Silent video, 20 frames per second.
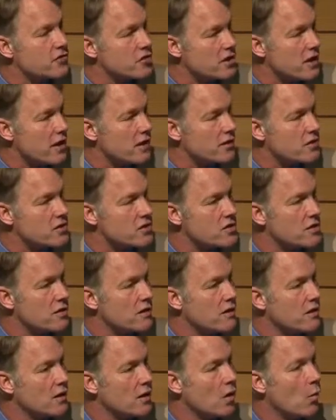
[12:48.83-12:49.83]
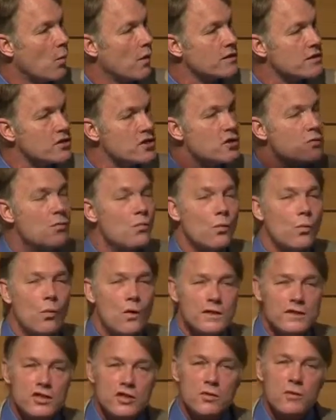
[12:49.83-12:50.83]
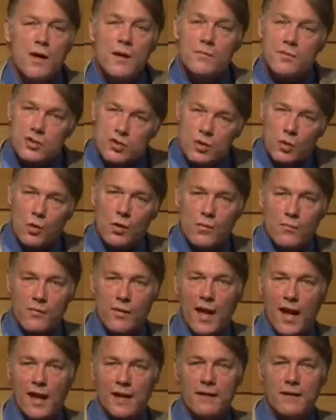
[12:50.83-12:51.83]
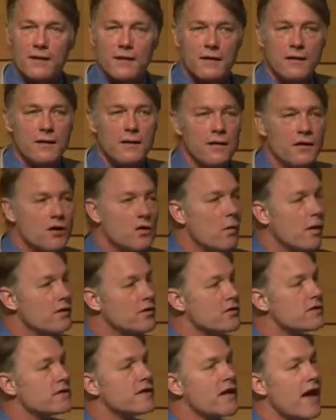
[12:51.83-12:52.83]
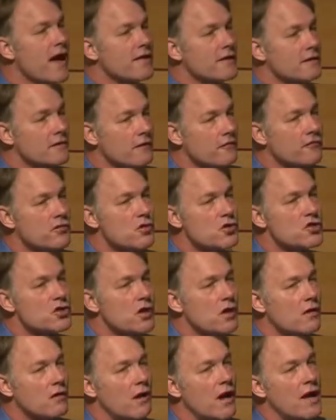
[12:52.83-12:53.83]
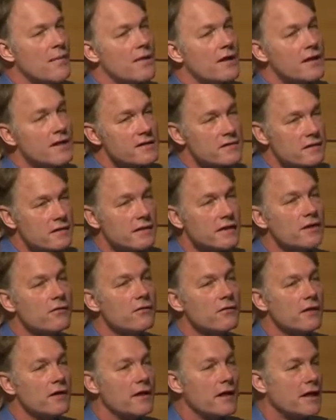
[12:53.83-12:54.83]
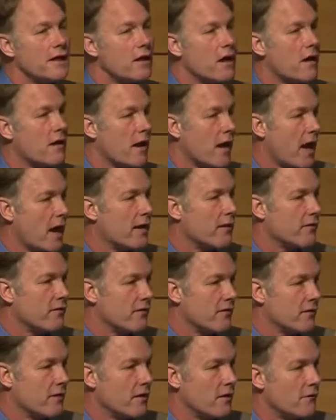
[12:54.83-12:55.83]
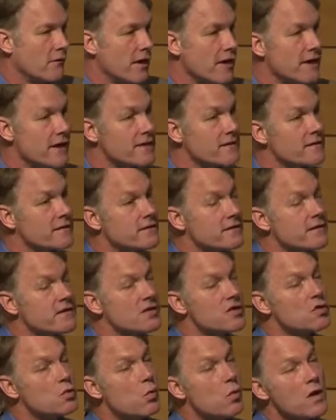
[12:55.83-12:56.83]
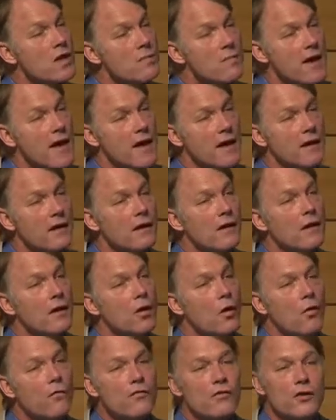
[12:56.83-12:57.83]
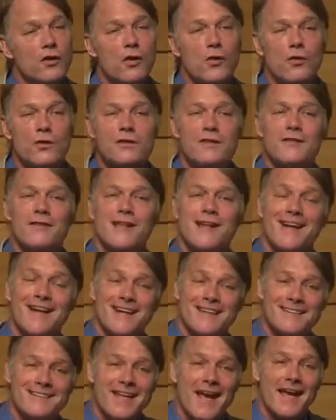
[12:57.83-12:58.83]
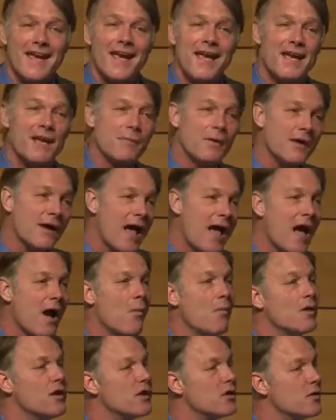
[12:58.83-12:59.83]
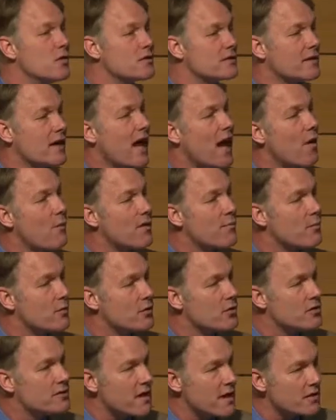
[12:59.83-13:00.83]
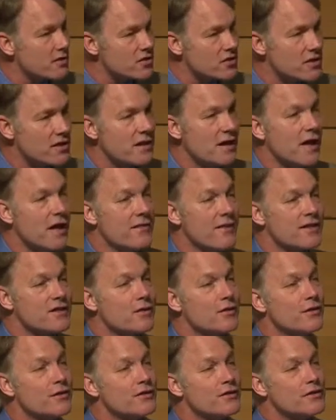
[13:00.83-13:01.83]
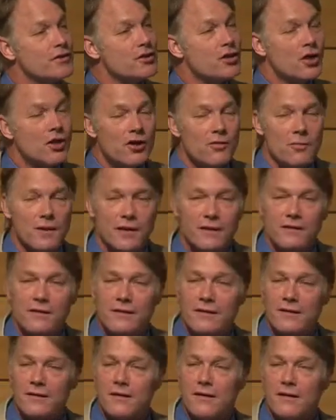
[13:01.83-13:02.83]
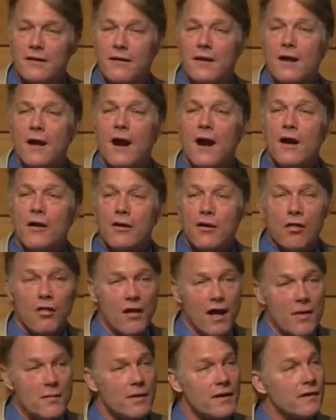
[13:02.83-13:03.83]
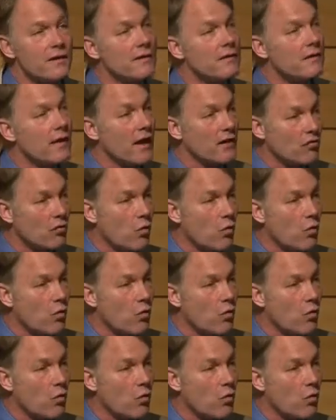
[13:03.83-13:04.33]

change. Once you absorb that, you understand that the future climate is literally in our hands. Right? It's the decisions we make over the course of the next decade about how we use and how we produce energy that's going to determine our climate at